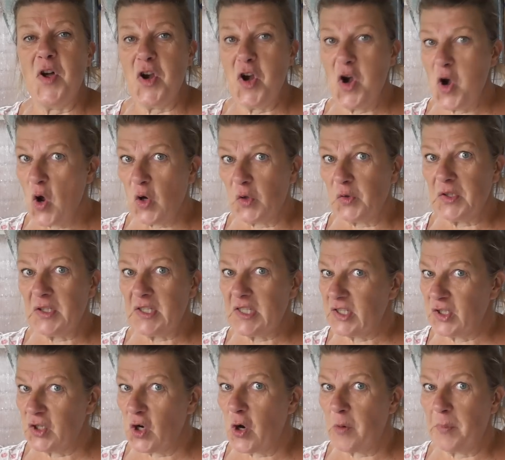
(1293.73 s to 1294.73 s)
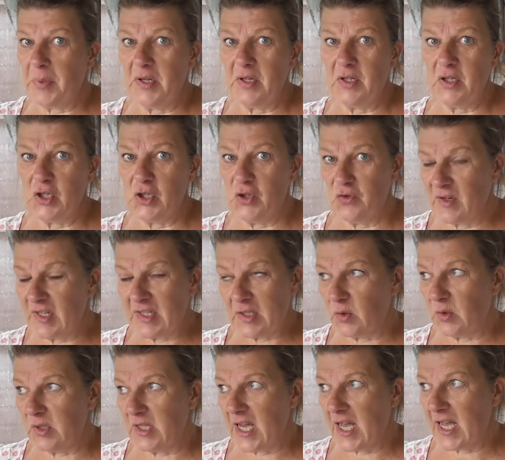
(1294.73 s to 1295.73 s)
non-stop
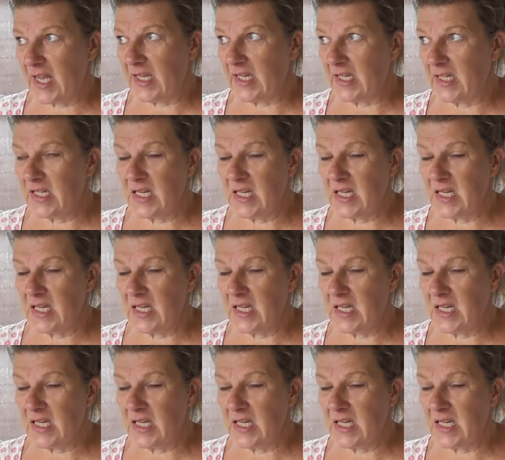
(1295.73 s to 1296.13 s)
drizzle day.